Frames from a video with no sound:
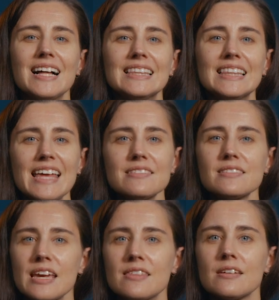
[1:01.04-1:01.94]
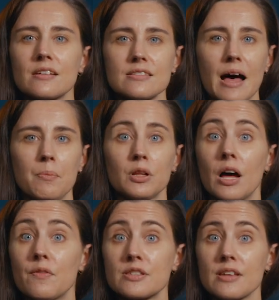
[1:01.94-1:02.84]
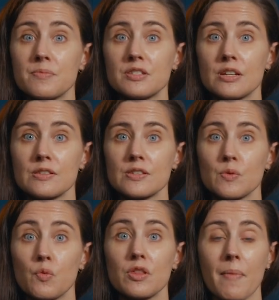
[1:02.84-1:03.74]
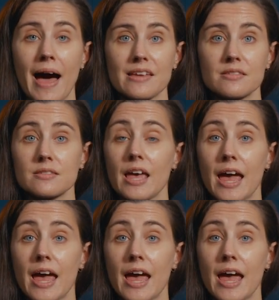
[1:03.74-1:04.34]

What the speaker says: Let's take the example of a substance with a mass